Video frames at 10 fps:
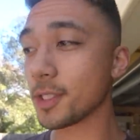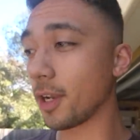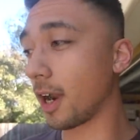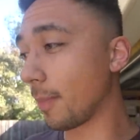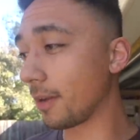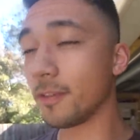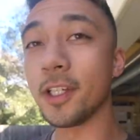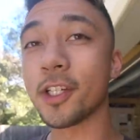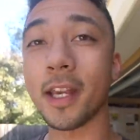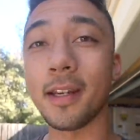So I might
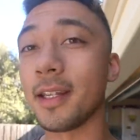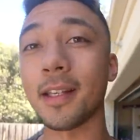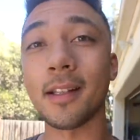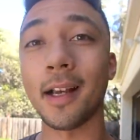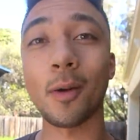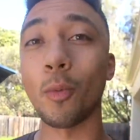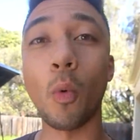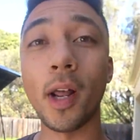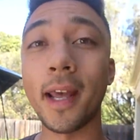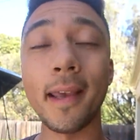finish editing at like
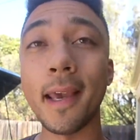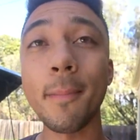one A